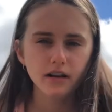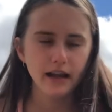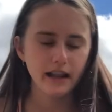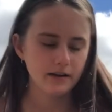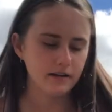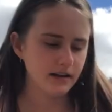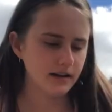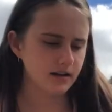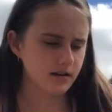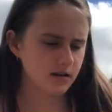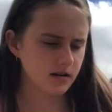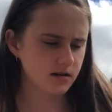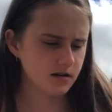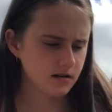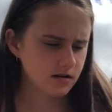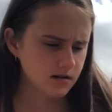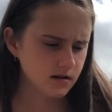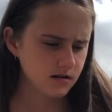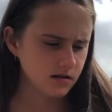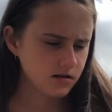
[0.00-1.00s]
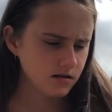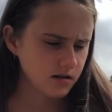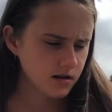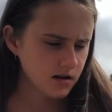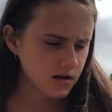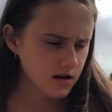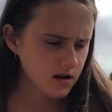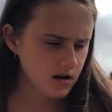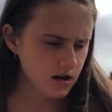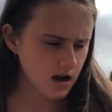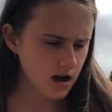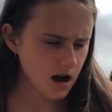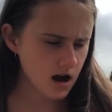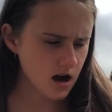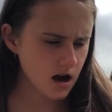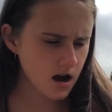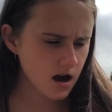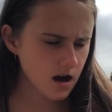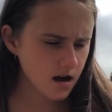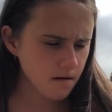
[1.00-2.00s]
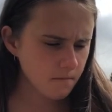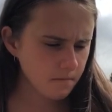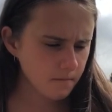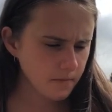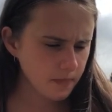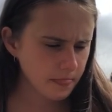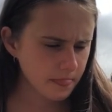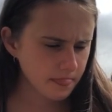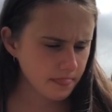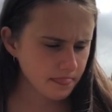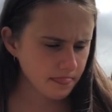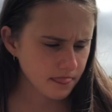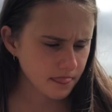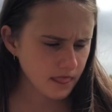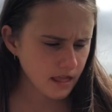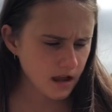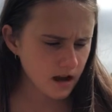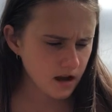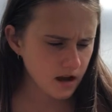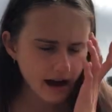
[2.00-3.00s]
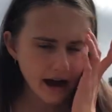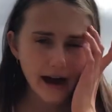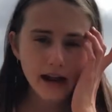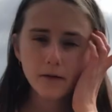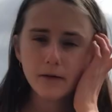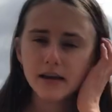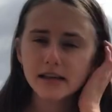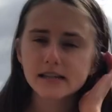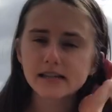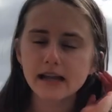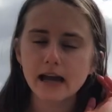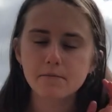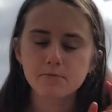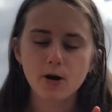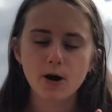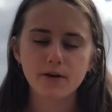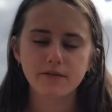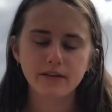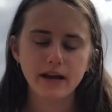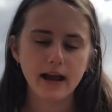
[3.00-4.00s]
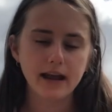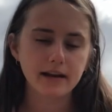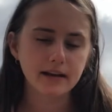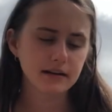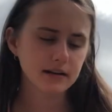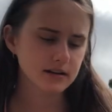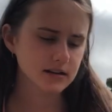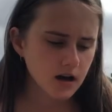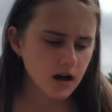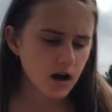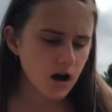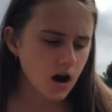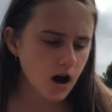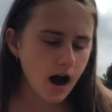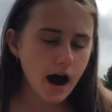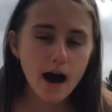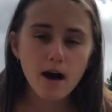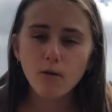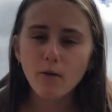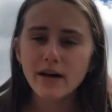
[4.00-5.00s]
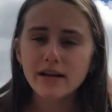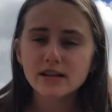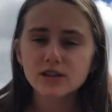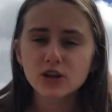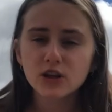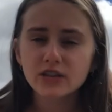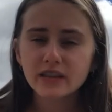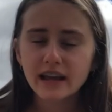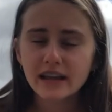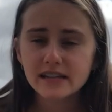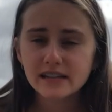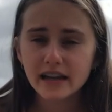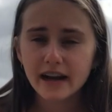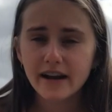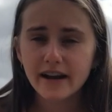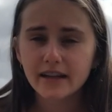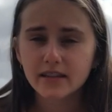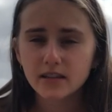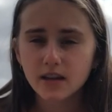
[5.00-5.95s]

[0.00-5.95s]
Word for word: Anyway. Um, how do I stay motivated? I always do things that I